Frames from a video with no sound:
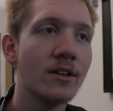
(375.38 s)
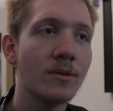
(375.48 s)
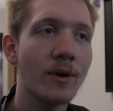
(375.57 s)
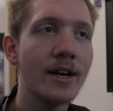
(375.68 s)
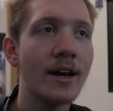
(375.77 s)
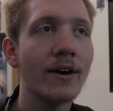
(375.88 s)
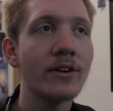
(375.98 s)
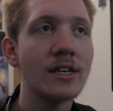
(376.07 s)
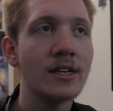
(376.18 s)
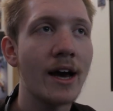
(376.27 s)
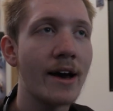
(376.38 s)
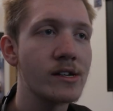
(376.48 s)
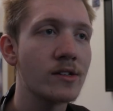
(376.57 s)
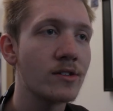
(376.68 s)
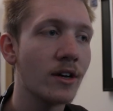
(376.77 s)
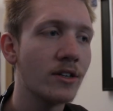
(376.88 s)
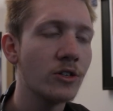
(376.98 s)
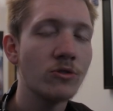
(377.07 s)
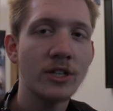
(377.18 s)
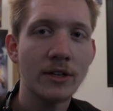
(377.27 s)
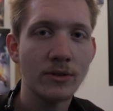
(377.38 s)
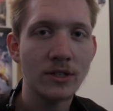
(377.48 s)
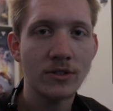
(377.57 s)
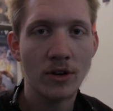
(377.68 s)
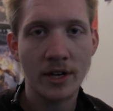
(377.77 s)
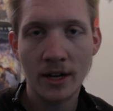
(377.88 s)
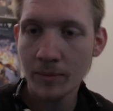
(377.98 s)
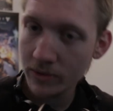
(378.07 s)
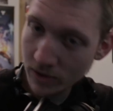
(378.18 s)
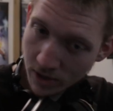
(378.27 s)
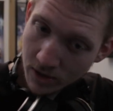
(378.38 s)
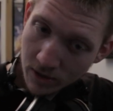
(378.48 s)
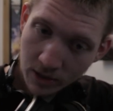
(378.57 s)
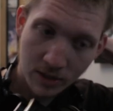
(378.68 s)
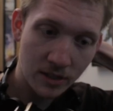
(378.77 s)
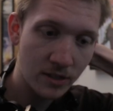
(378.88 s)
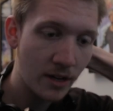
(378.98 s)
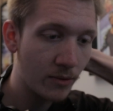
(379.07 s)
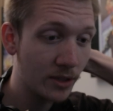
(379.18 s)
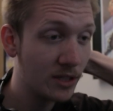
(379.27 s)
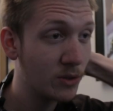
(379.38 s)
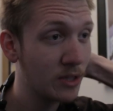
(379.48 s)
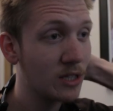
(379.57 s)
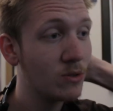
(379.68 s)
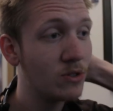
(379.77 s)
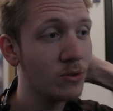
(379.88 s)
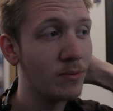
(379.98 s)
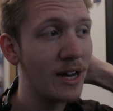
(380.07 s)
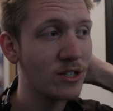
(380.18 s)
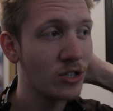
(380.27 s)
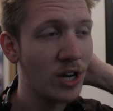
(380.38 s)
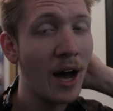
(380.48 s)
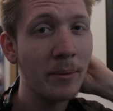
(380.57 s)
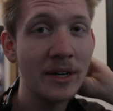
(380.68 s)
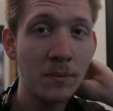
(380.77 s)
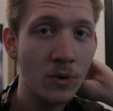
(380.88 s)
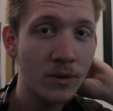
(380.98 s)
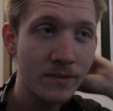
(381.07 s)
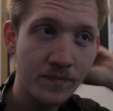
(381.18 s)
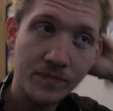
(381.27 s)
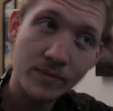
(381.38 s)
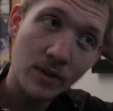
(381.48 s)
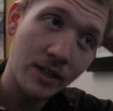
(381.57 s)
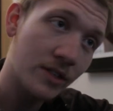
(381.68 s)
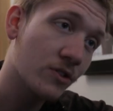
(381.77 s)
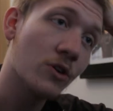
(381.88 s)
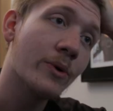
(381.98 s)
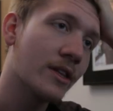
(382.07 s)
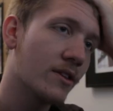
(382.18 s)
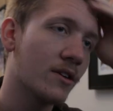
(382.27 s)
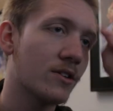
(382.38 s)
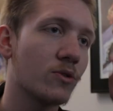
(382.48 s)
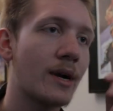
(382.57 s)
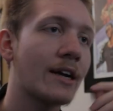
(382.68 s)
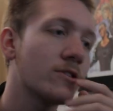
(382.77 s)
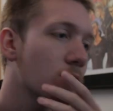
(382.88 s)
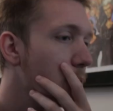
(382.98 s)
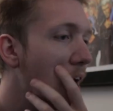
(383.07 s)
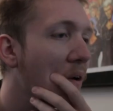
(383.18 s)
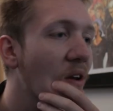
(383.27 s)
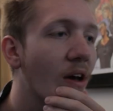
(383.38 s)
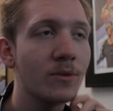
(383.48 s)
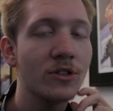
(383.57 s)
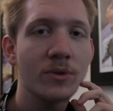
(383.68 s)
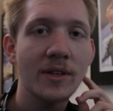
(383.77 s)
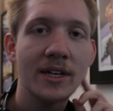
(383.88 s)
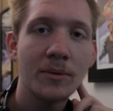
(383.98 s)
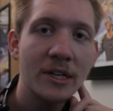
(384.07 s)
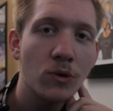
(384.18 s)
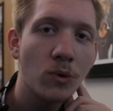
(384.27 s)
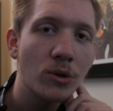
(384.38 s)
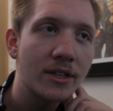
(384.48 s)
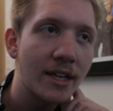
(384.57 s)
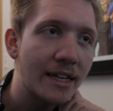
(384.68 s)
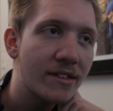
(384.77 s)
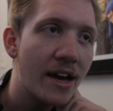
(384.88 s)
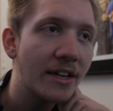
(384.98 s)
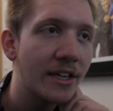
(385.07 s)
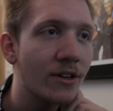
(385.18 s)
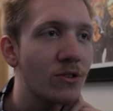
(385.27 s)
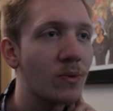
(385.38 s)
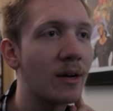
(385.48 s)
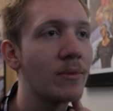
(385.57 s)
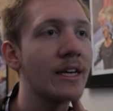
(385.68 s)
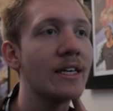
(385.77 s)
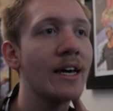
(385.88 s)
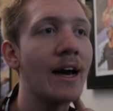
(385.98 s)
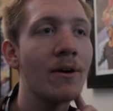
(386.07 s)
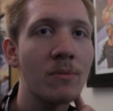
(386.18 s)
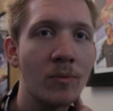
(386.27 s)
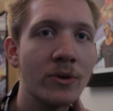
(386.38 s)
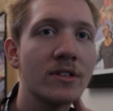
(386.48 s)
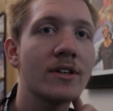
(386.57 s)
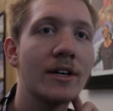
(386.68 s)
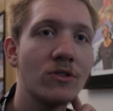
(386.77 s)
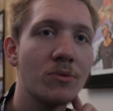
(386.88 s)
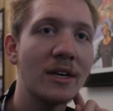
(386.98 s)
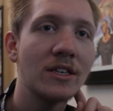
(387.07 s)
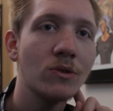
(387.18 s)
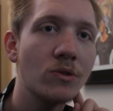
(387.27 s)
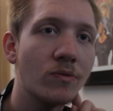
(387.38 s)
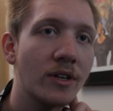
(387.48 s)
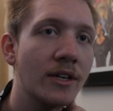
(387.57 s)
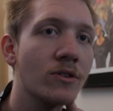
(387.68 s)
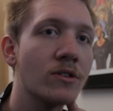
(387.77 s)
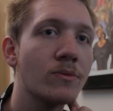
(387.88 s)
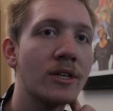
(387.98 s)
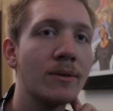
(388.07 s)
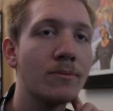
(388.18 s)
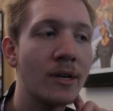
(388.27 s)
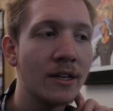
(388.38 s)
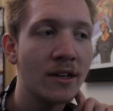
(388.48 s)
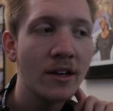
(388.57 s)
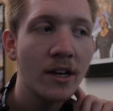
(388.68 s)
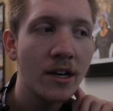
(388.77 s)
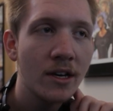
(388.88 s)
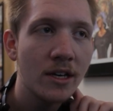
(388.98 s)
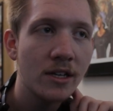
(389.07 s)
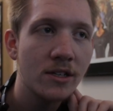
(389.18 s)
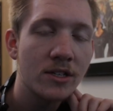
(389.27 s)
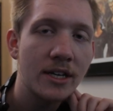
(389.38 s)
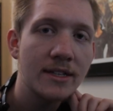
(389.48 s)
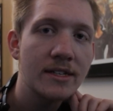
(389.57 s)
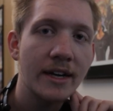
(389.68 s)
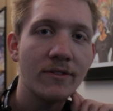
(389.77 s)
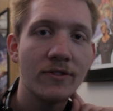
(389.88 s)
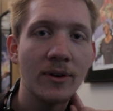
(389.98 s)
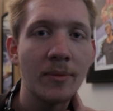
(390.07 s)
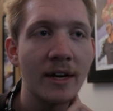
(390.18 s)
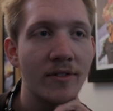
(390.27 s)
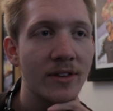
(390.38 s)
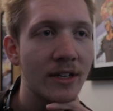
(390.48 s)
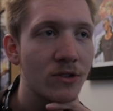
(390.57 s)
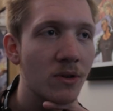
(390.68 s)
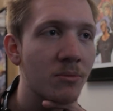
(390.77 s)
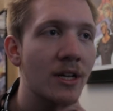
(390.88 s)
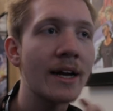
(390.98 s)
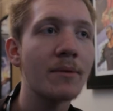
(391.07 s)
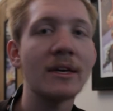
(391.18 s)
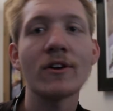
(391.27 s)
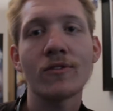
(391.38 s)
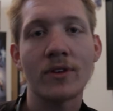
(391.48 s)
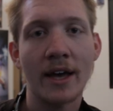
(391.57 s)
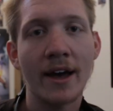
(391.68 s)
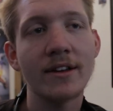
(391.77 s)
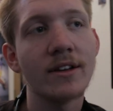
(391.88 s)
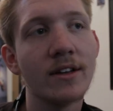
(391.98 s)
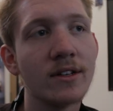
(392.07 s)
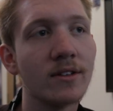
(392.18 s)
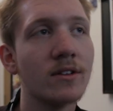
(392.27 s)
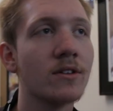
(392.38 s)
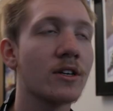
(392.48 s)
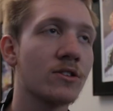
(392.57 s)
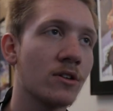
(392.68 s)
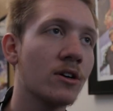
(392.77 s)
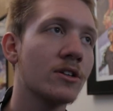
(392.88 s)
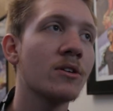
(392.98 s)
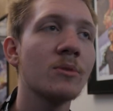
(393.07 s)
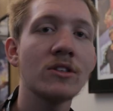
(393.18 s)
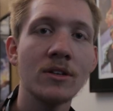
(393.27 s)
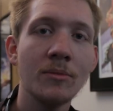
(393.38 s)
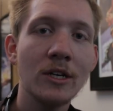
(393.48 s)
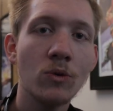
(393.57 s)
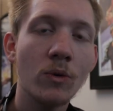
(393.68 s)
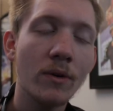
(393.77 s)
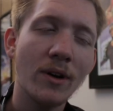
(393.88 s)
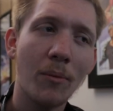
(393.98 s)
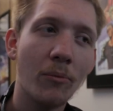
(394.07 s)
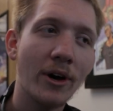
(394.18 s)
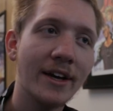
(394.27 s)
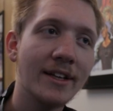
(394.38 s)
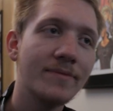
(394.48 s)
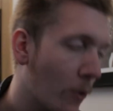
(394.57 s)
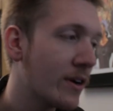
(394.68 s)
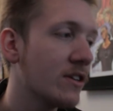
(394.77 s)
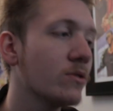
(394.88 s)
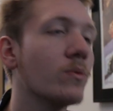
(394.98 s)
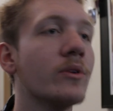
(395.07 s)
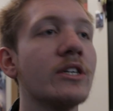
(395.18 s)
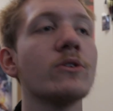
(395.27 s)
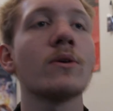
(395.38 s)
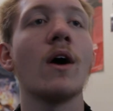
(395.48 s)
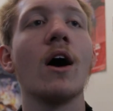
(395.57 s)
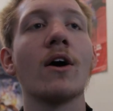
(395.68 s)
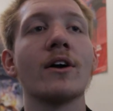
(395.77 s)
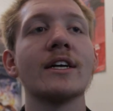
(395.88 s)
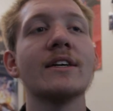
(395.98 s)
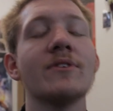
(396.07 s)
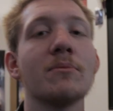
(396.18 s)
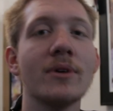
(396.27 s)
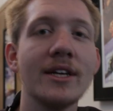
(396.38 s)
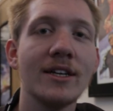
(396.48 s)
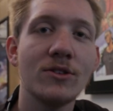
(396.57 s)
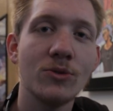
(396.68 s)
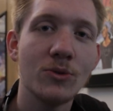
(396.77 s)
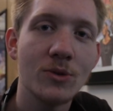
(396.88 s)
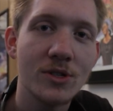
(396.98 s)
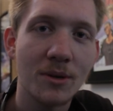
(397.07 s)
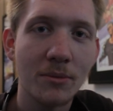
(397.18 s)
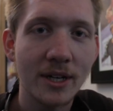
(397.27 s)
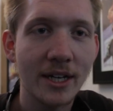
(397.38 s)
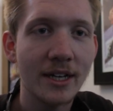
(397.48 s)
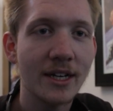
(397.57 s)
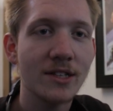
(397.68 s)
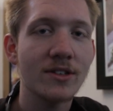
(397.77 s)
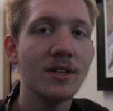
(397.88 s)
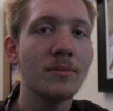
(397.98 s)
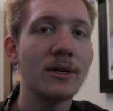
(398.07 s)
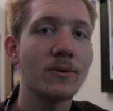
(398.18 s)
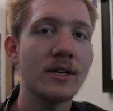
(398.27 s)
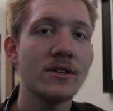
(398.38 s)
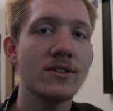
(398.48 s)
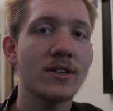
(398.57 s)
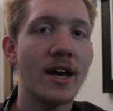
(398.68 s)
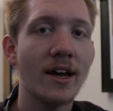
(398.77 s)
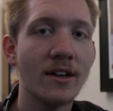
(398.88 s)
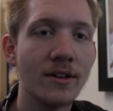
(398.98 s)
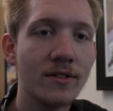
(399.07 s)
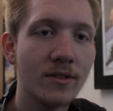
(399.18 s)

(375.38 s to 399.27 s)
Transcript: Right now, he has a new channel he started up, because he's not really doing YouTube as a job anymore. He's going the director route, which is really going to be cool in like 10 years when I'm like, yeah, I remember when this guy used to make YouTube videos and when he made his Insight film and everything. So I'm glad I'm here for that, because long term it's going to be cool. But point is, when you are giving money to somebody, it's going to be a risk, and